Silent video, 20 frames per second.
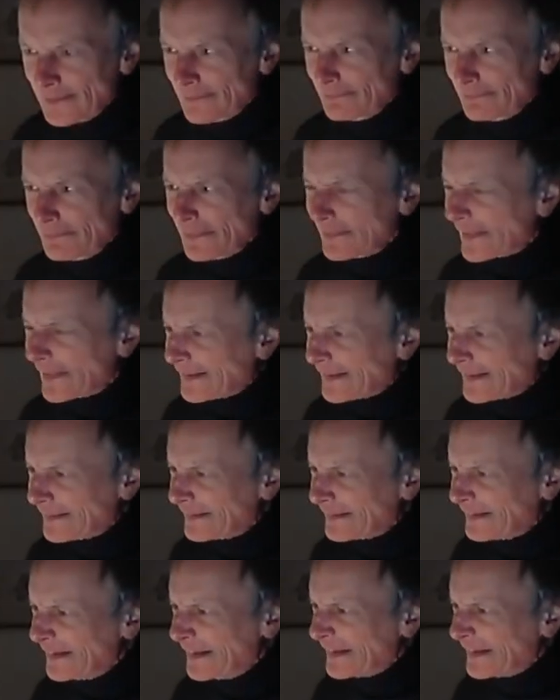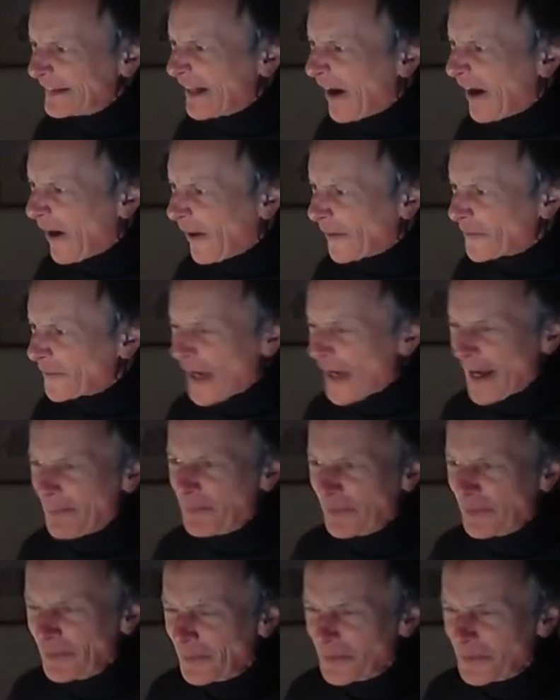Well, that can't
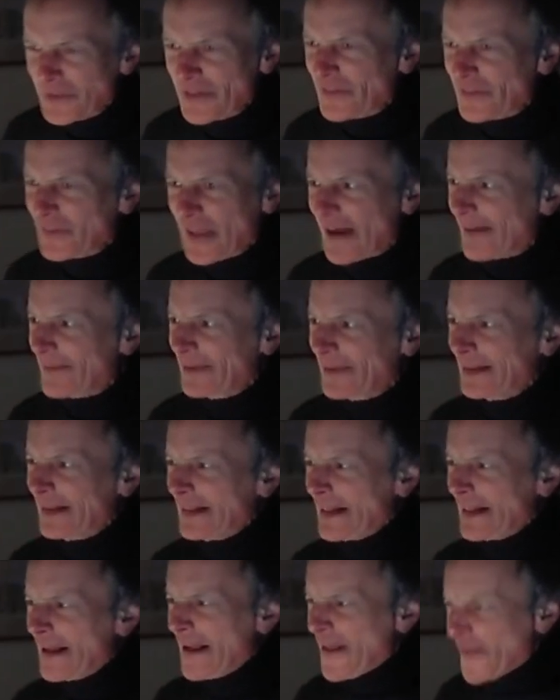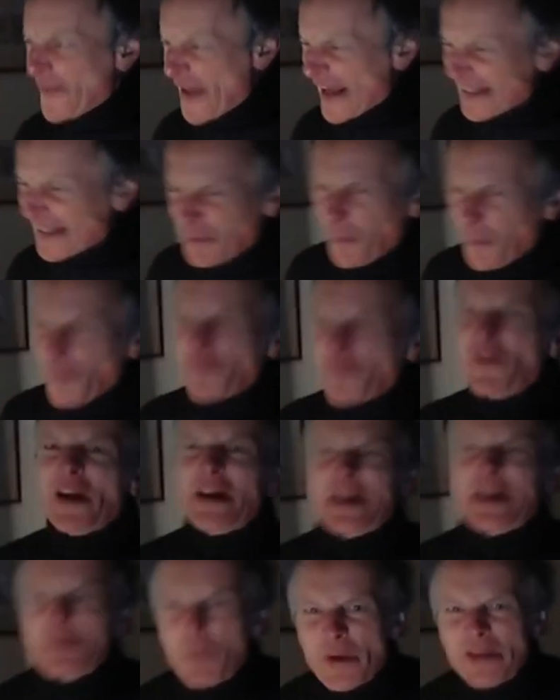happen, or at least that's all
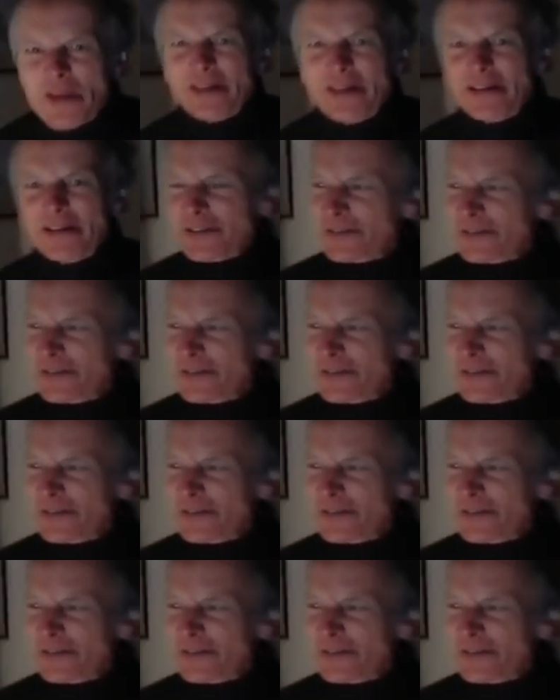very weird.